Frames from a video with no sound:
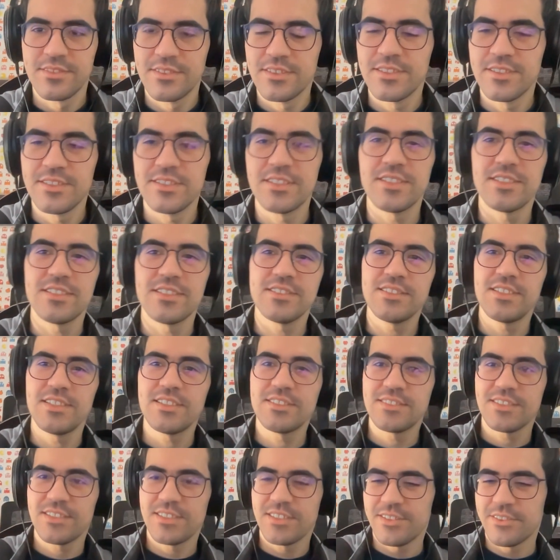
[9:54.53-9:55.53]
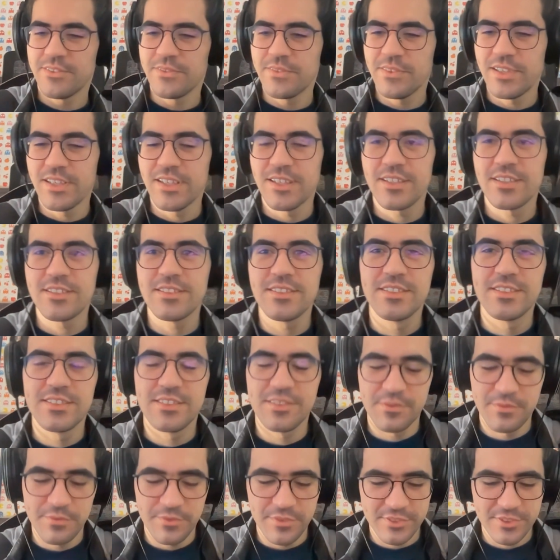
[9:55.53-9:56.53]
Yes, yes, I will like
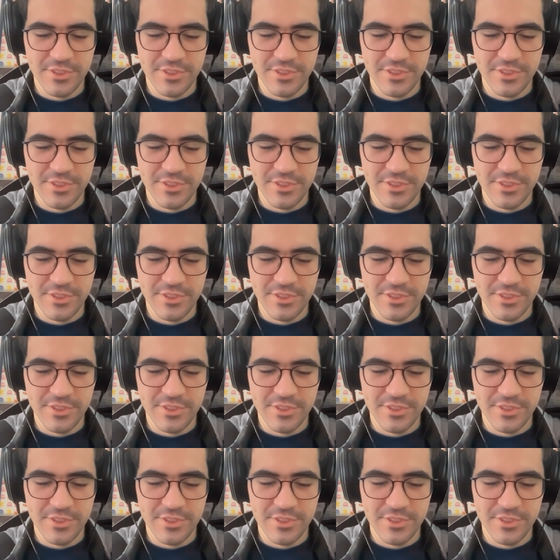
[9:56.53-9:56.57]
it.